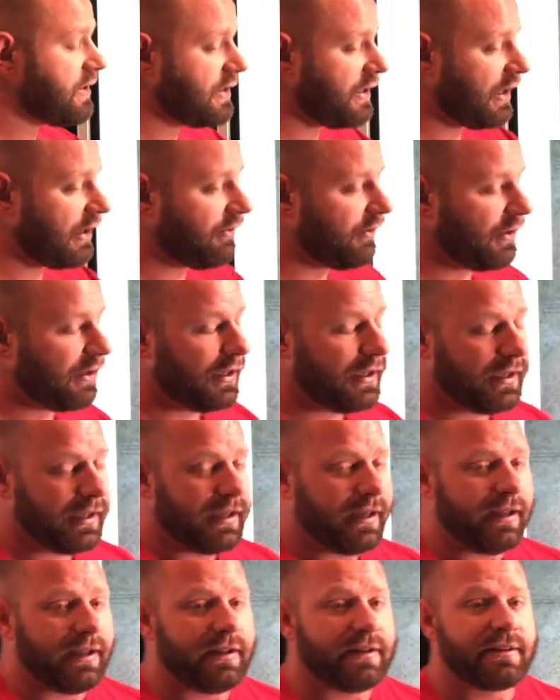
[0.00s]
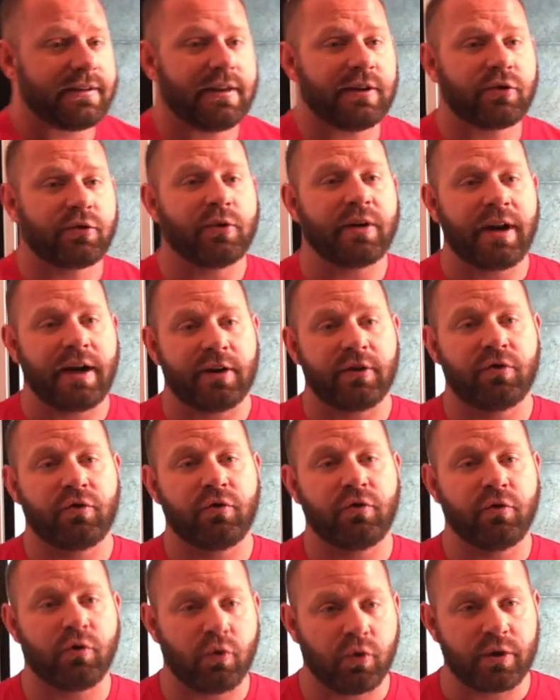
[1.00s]
stuff. This one has
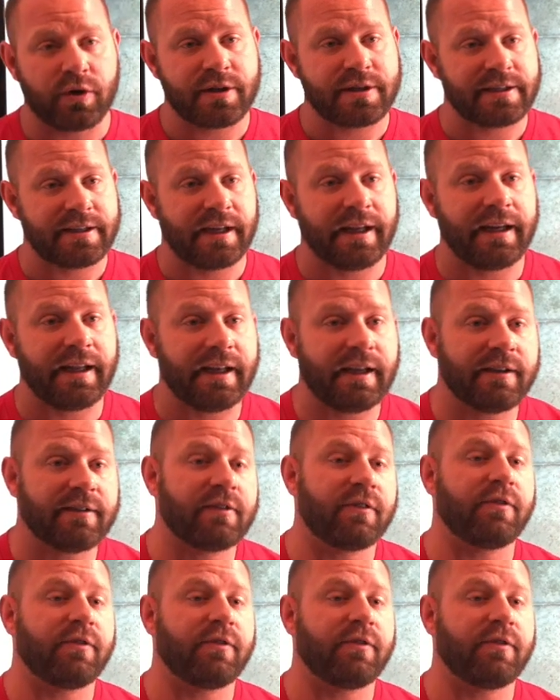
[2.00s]
4 settings.